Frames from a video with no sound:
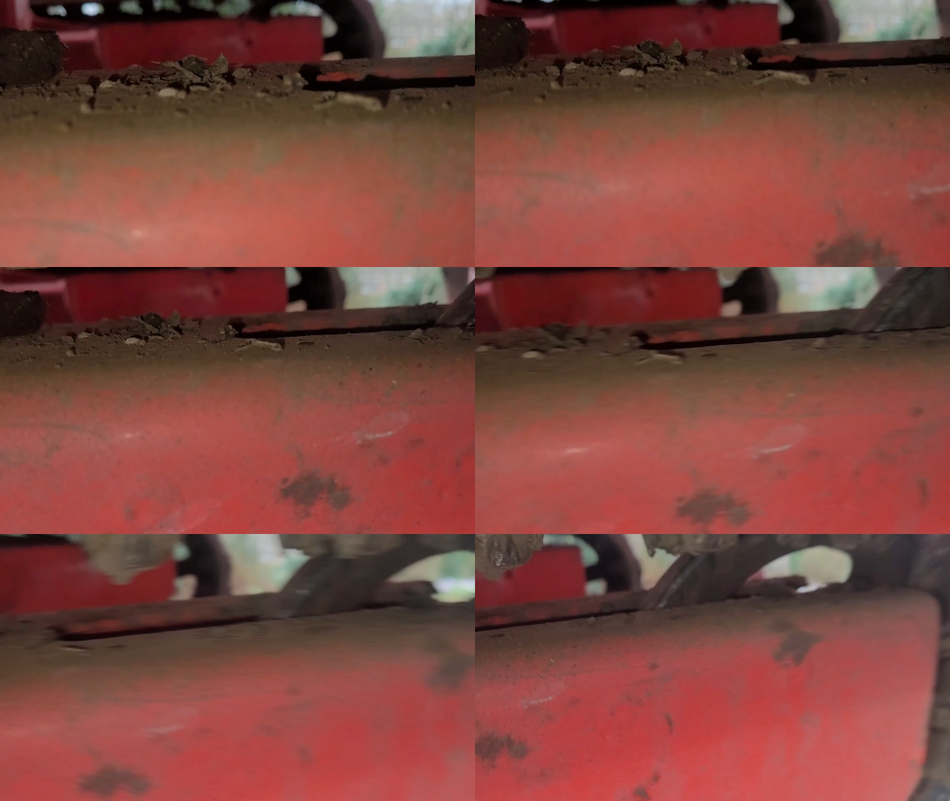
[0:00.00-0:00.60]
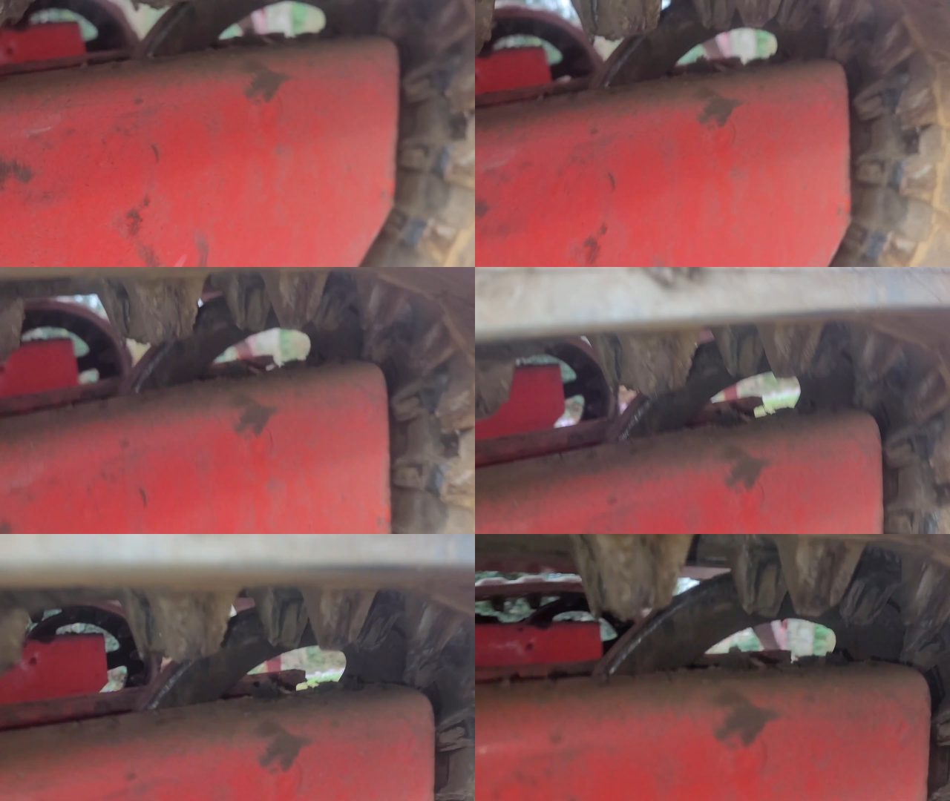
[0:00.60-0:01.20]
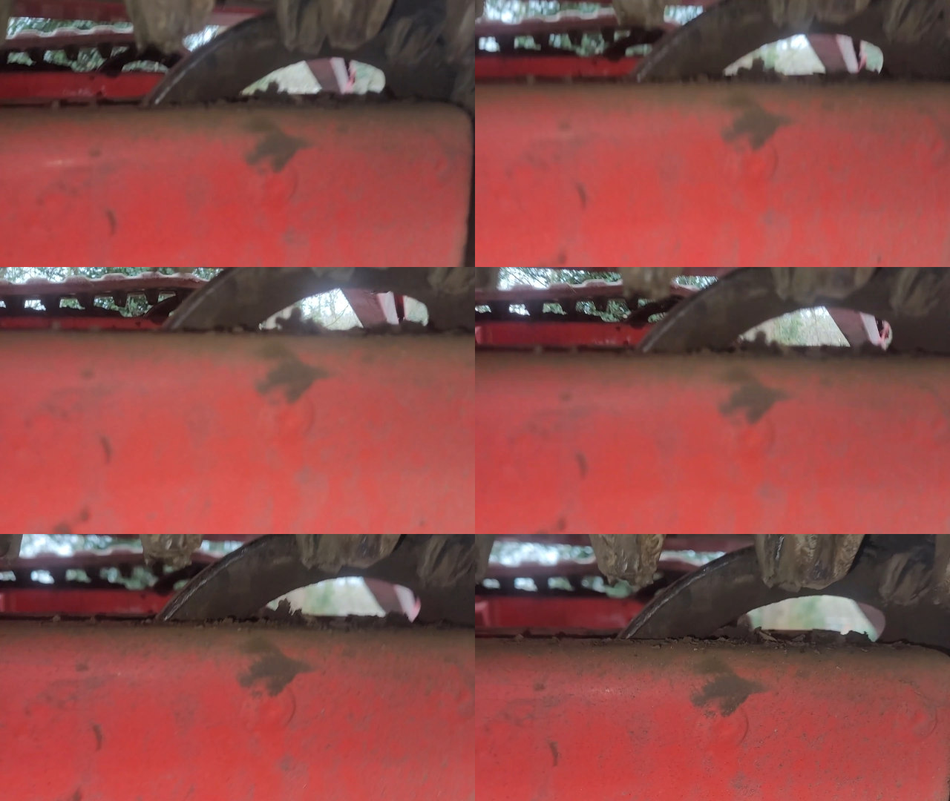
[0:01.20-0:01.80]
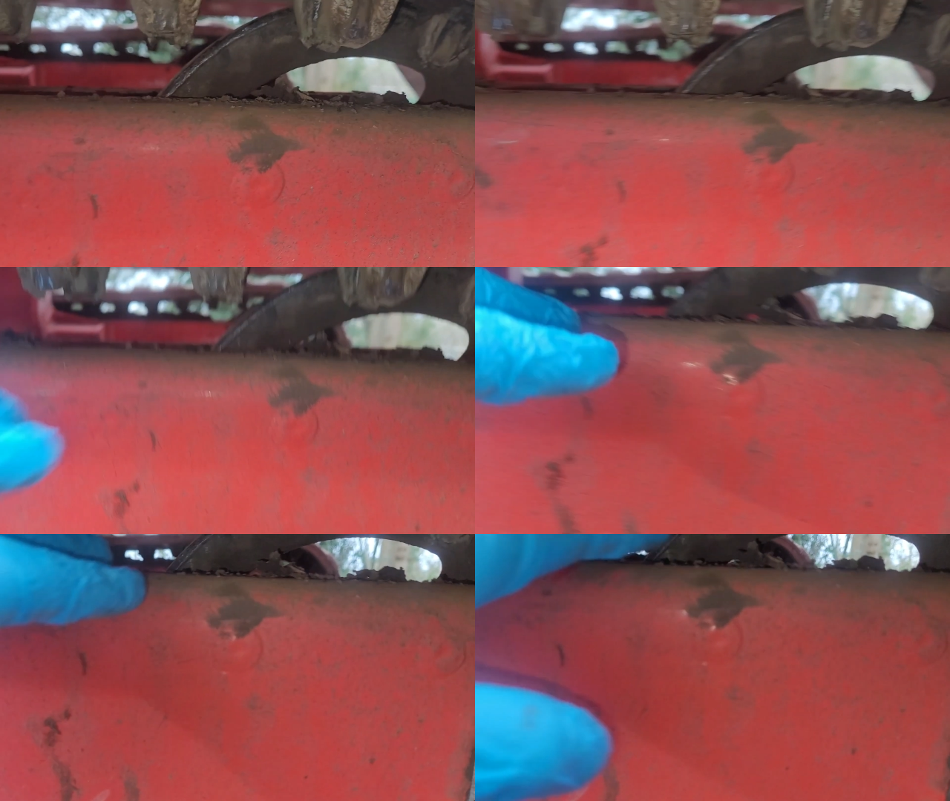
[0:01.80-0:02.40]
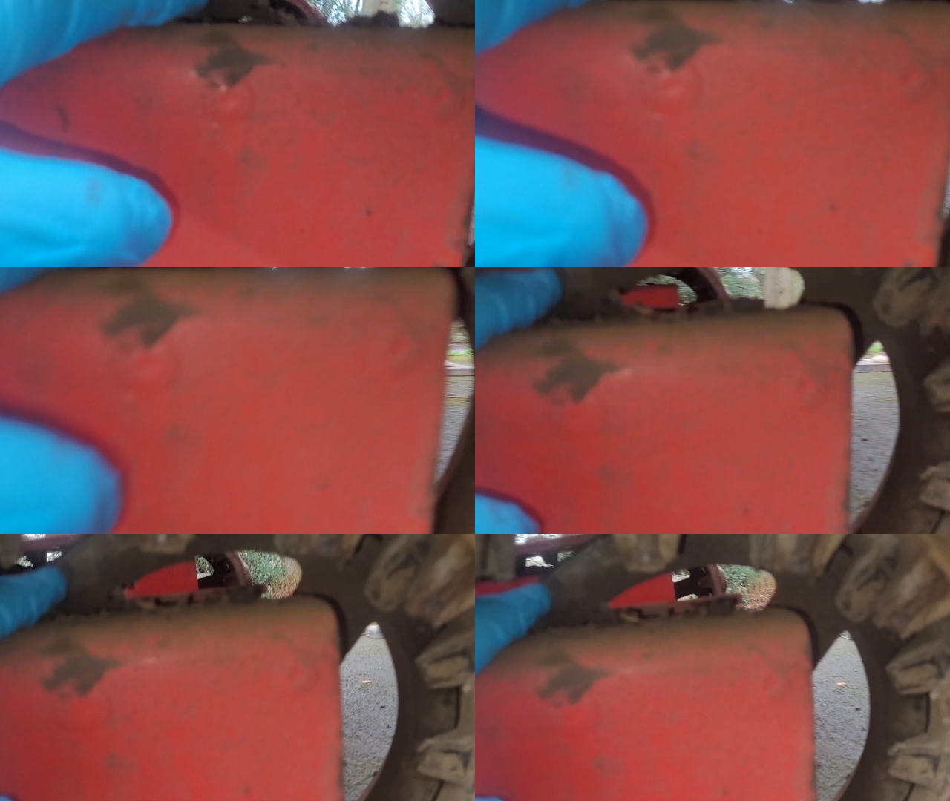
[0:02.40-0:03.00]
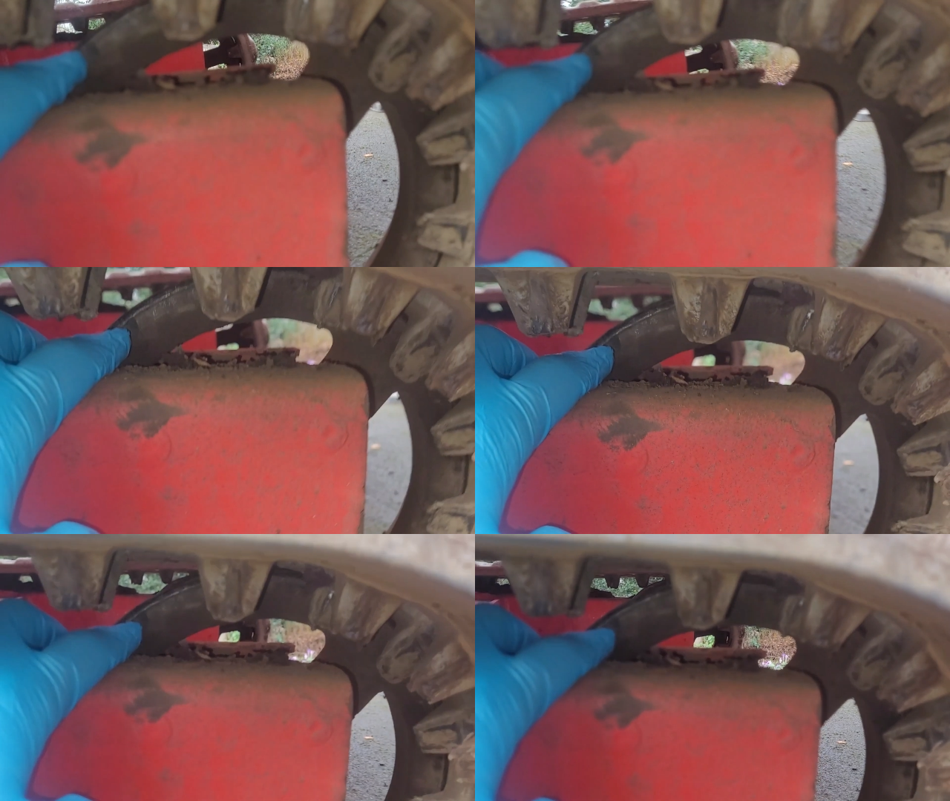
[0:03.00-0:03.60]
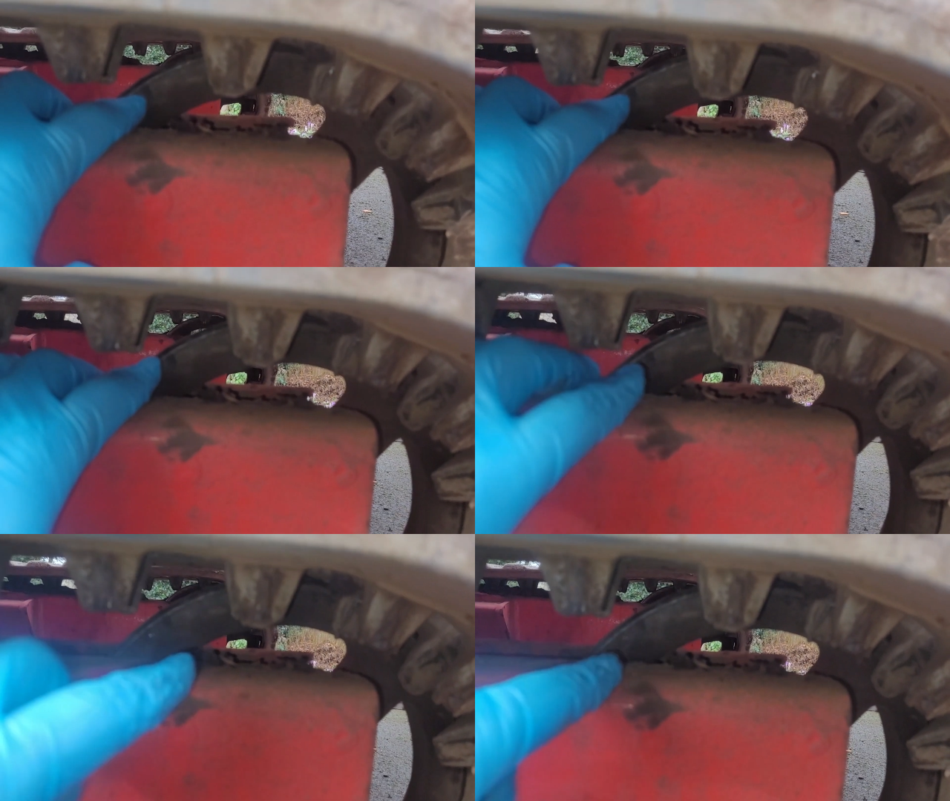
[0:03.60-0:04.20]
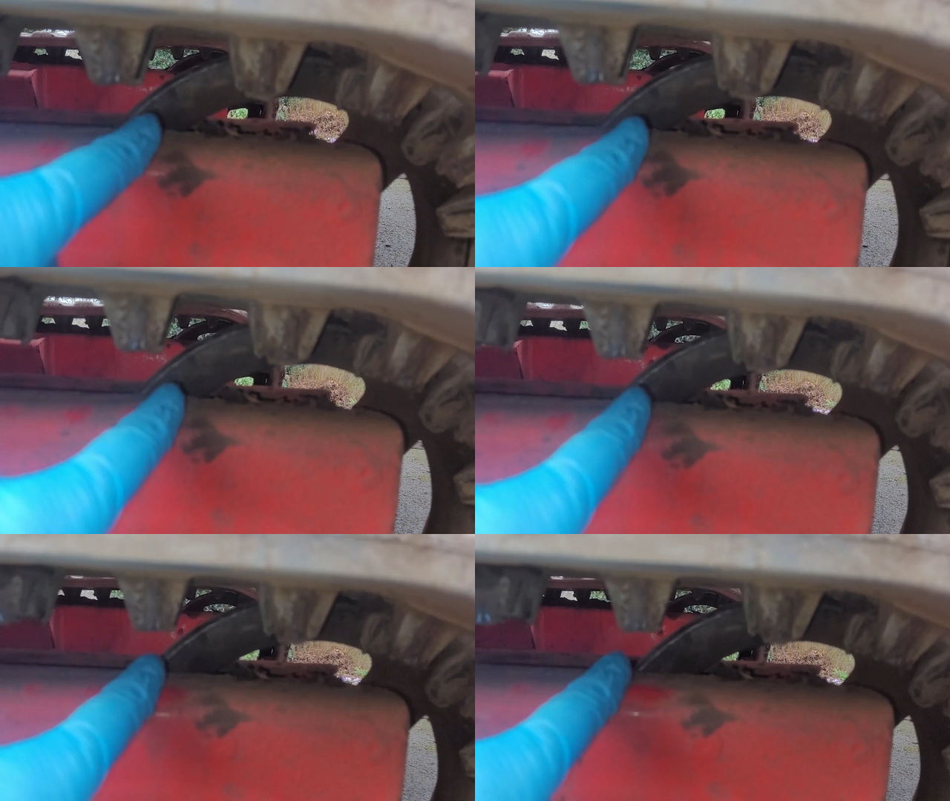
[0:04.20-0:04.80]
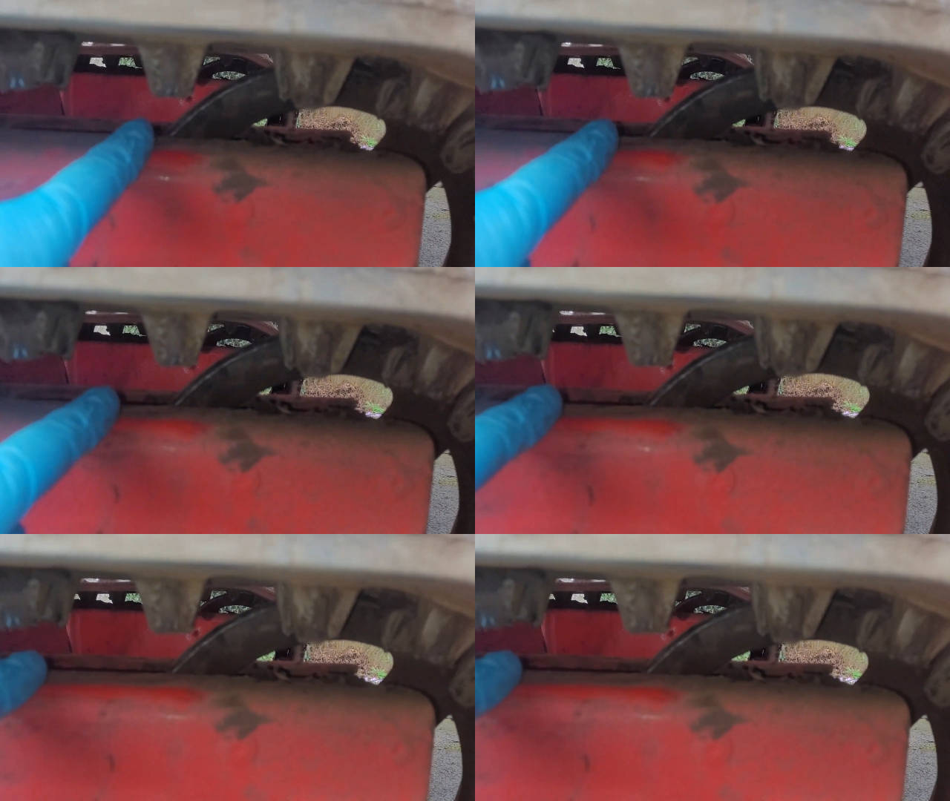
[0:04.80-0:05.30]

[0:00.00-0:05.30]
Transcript: [unreadable: no face in view]